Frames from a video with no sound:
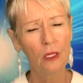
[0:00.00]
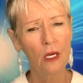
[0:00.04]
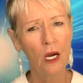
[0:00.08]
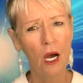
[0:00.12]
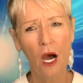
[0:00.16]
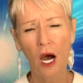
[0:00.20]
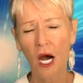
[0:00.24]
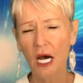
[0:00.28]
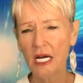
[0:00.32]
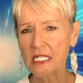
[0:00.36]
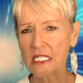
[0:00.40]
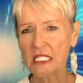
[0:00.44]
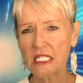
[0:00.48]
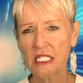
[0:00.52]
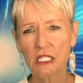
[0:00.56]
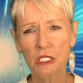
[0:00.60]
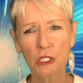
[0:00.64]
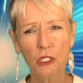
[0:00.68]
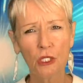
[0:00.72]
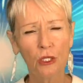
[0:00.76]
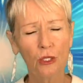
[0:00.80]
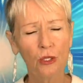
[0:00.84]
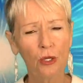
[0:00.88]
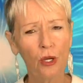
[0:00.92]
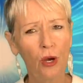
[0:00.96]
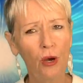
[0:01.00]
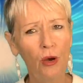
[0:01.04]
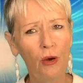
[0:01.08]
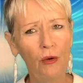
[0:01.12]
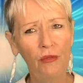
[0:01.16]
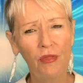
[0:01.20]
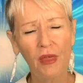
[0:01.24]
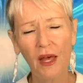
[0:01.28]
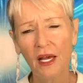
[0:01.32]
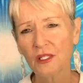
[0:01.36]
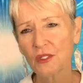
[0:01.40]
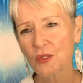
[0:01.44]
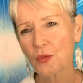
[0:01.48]
I didn't know
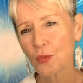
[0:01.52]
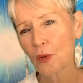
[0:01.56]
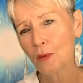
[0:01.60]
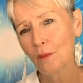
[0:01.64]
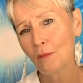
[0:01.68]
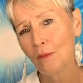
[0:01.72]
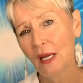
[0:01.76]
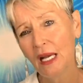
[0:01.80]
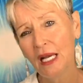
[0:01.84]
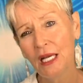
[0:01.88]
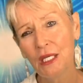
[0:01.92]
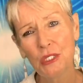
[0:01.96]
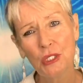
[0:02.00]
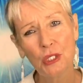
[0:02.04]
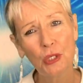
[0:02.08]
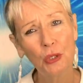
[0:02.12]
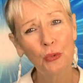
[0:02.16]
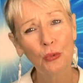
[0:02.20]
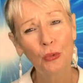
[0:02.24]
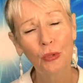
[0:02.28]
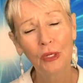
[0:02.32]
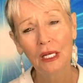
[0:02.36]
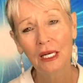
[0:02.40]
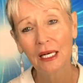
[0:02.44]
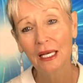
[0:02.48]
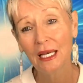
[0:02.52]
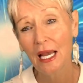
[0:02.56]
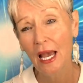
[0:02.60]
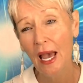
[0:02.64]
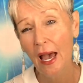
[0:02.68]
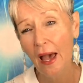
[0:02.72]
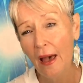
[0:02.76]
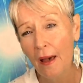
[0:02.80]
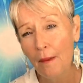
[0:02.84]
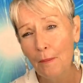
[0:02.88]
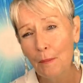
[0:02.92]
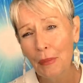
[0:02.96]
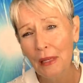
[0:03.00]
that's what made you really
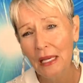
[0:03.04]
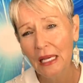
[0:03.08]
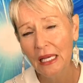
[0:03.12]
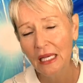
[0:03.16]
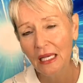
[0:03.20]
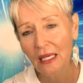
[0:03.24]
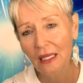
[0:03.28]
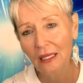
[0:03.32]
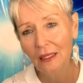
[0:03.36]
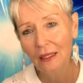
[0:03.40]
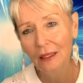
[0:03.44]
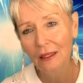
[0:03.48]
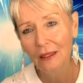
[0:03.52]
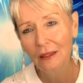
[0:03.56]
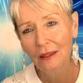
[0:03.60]
happy